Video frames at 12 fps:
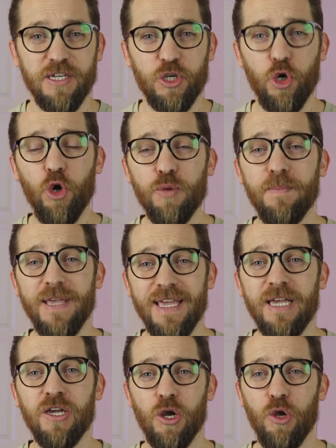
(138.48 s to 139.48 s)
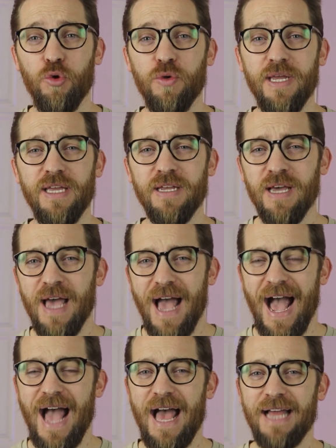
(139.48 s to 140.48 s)
that could be included,
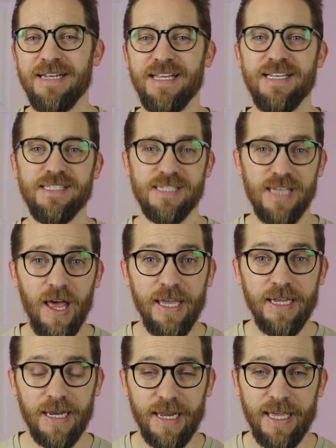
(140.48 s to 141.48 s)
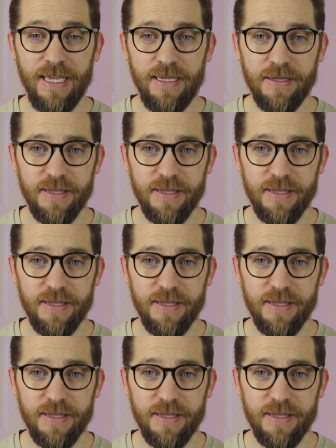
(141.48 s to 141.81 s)
and it's likely